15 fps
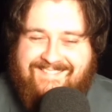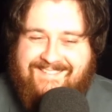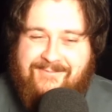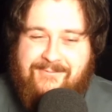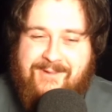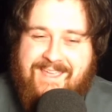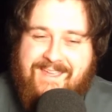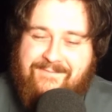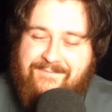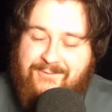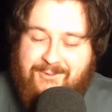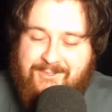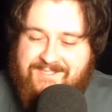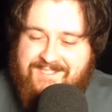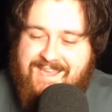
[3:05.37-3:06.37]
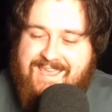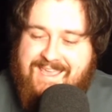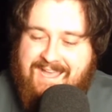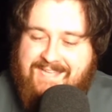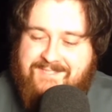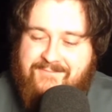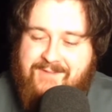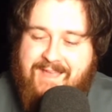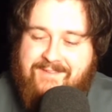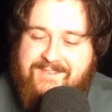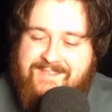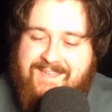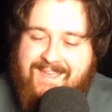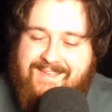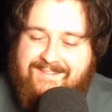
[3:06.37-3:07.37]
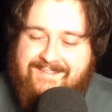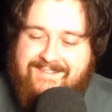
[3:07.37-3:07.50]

the weird thoughts that he has throughout the day.